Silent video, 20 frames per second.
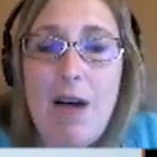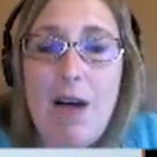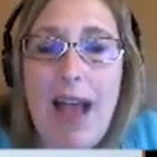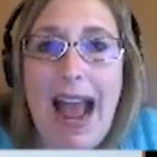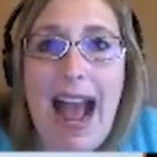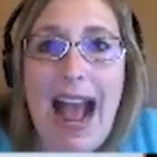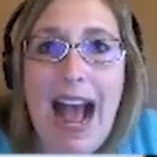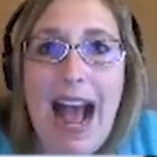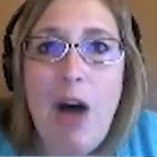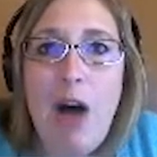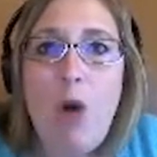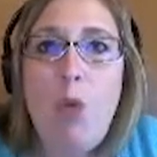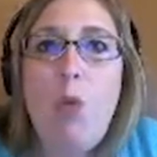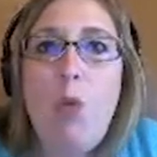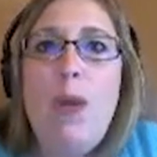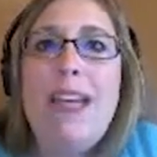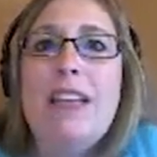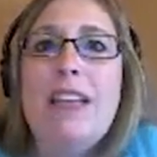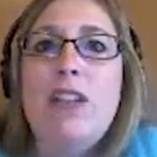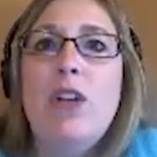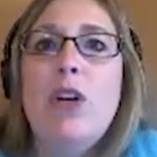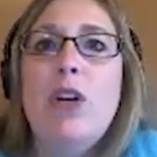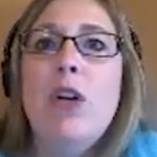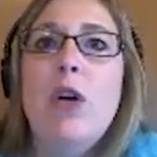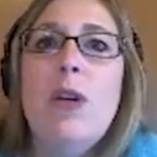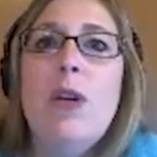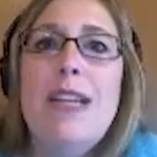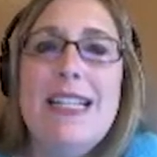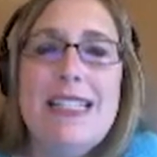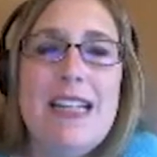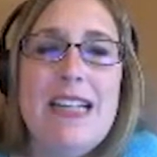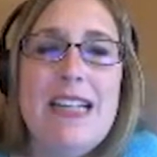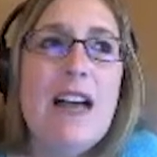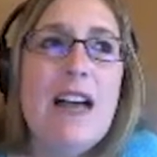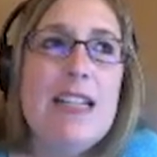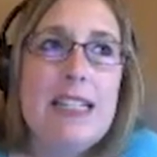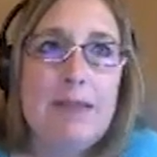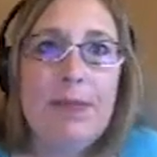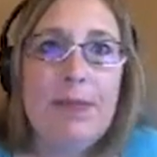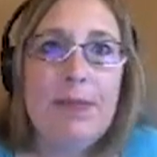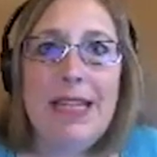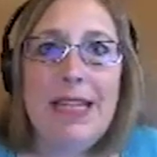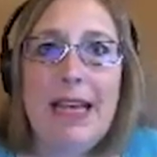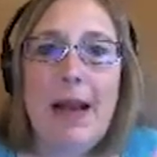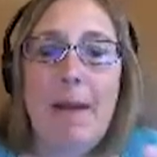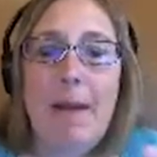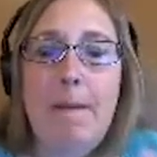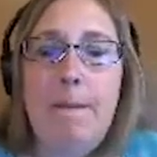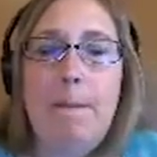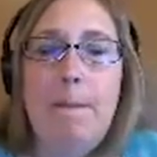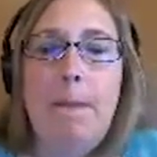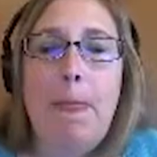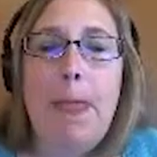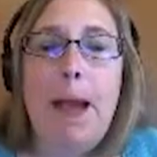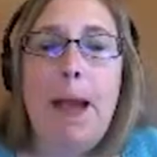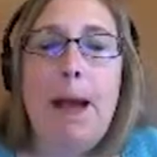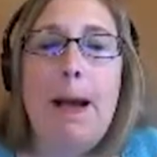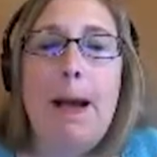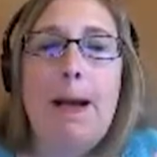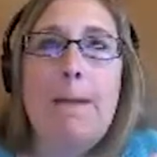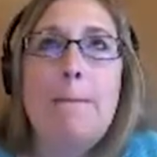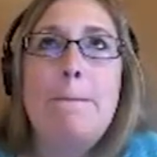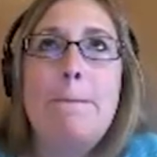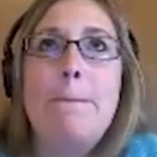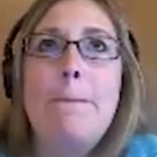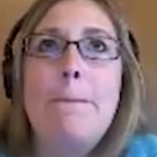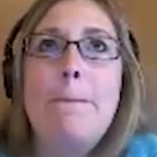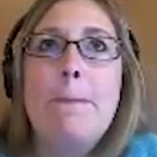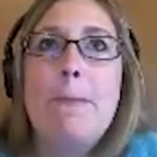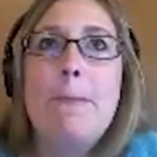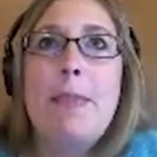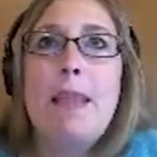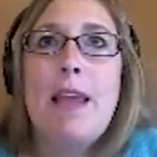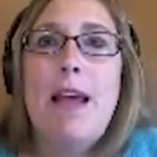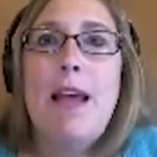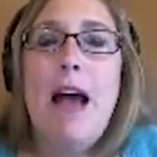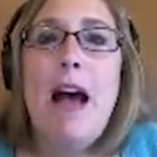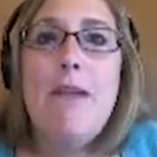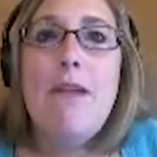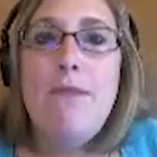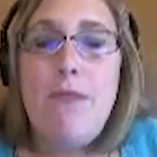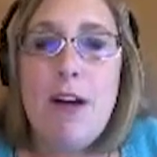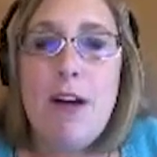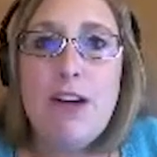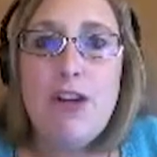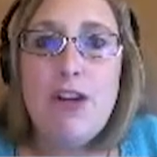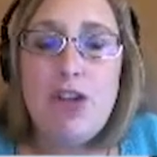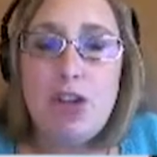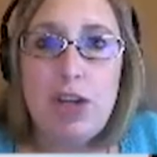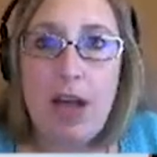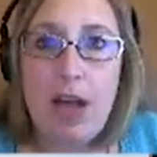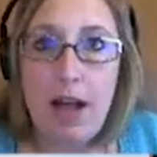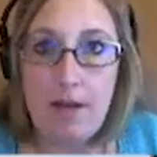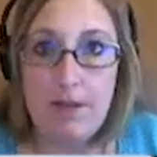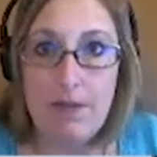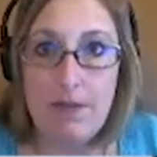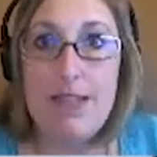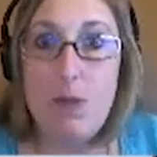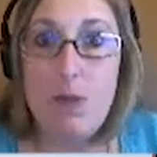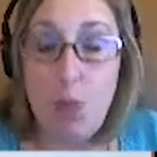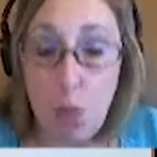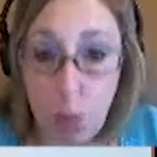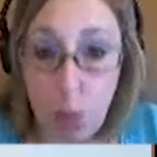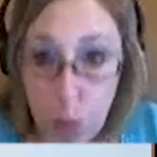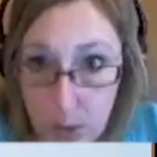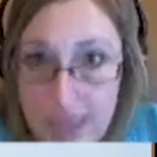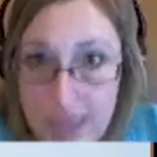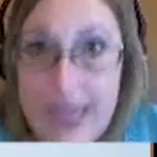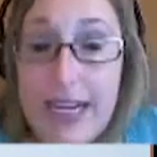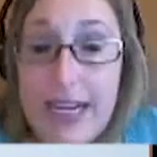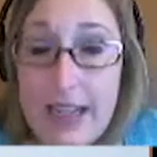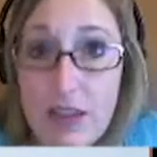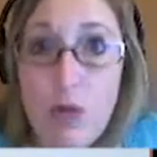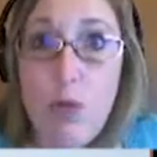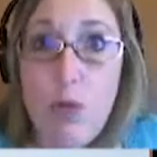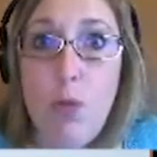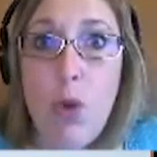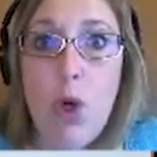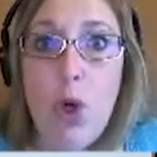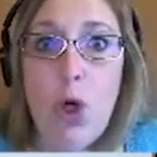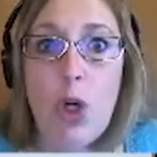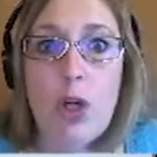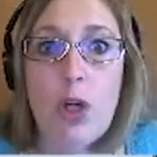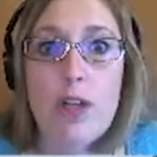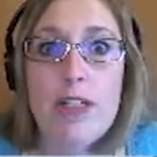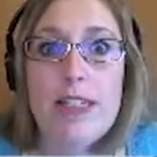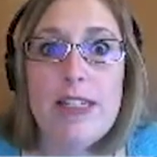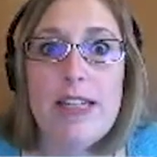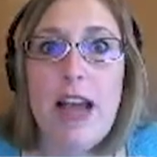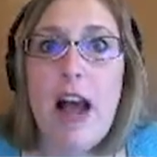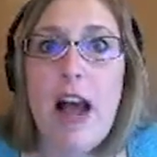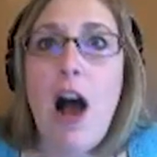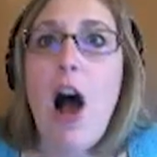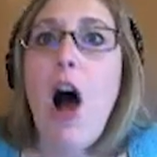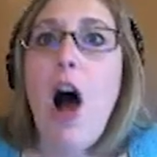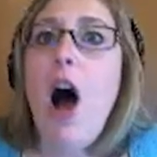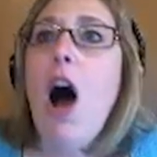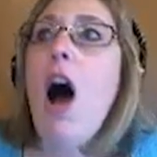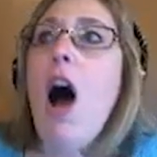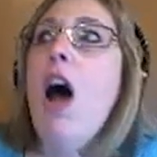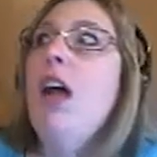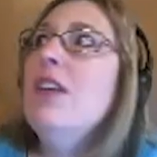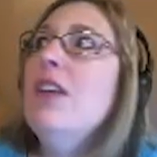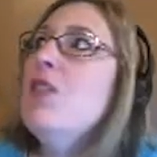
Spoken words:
how we learn is not simply a function of reading the words. All